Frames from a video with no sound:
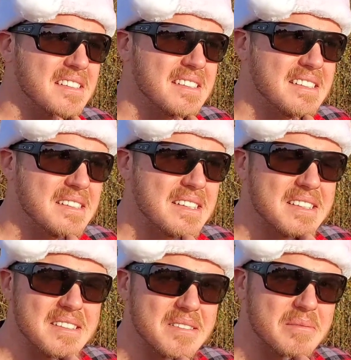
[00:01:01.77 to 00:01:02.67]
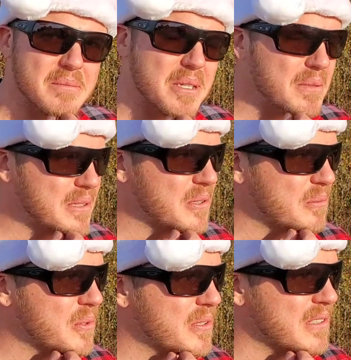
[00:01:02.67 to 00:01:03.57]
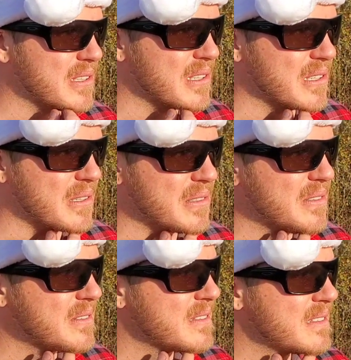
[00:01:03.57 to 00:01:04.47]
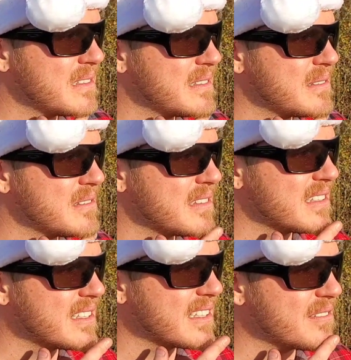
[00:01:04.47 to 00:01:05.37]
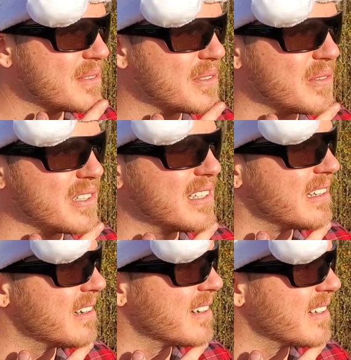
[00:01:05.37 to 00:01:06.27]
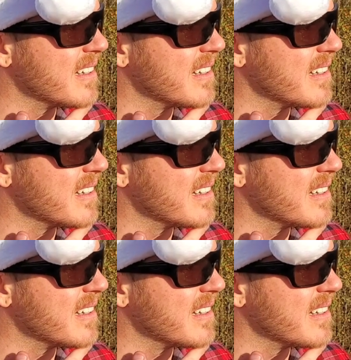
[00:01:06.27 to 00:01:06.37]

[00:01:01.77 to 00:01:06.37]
Probably a little more than a little. I think I've been really naughty.